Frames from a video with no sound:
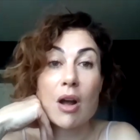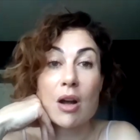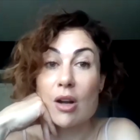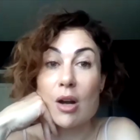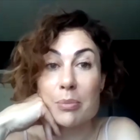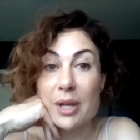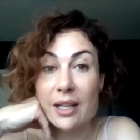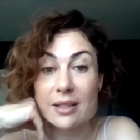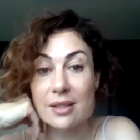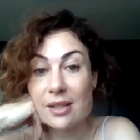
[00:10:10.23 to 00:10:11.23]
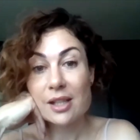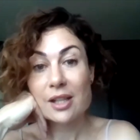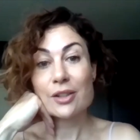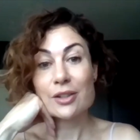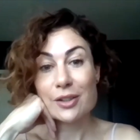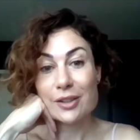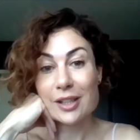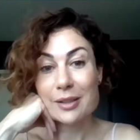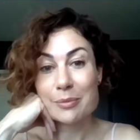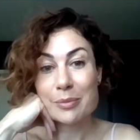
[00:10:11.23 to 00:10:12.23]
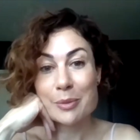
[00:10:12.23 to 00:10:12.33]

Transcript: are complex you know mm.